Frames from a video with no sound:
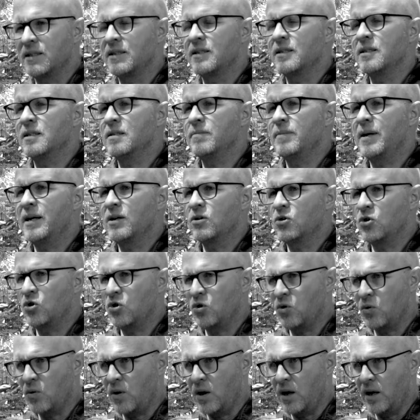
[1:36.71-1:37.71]
This is about
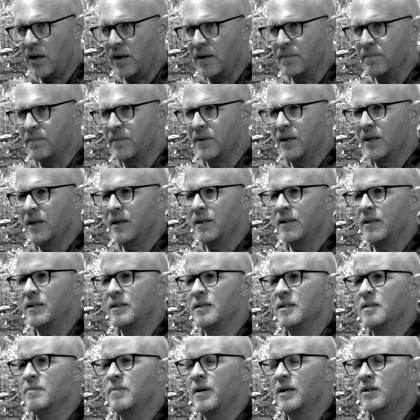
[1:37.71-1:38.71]
crime. This
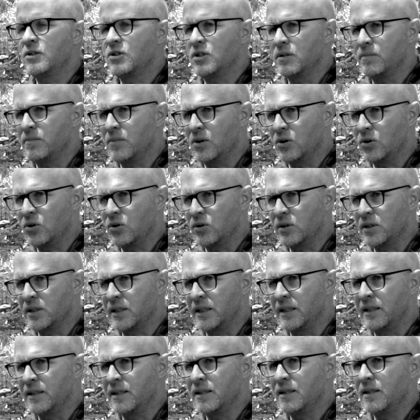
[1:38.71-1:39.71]
is about democracy.